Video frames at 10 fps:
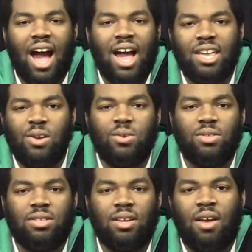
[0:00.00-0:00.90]
I
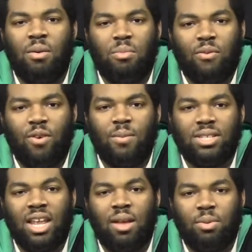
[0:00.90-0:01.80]
used
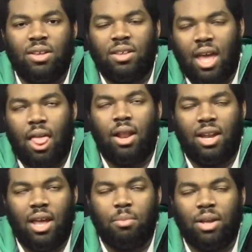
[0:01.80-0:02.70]
performance
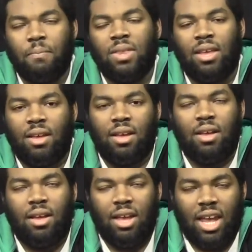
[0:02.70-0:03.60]
enhancing
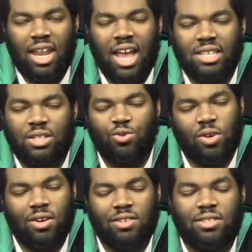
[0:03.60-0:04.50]

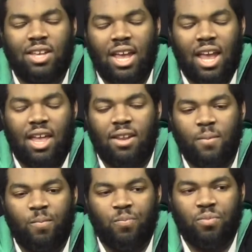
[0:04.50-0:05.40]
drugs,
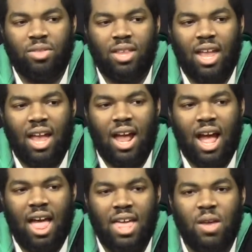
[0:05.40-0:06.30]
and
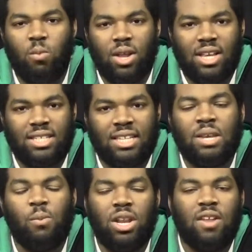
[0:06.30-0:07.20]
he says
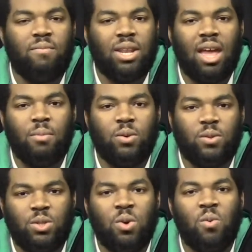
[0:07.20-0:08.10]
he wouldn't have been
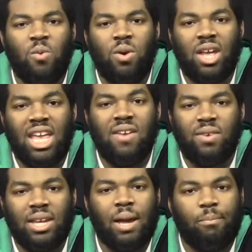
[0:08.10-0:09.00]
able to
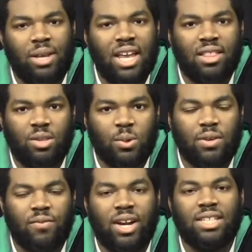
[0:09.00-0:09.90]
even compete in the Tour
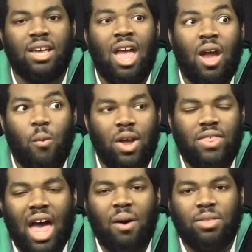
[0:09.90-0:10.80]
de France
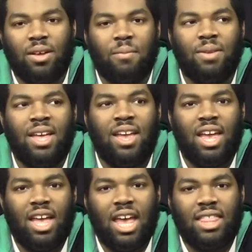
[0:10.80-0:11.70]
without them,
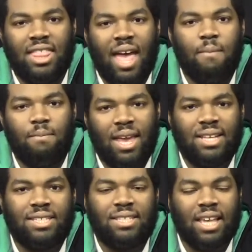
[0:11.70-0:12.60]
and that
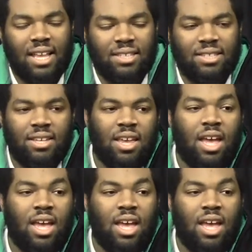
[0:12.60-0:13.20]
makes sense.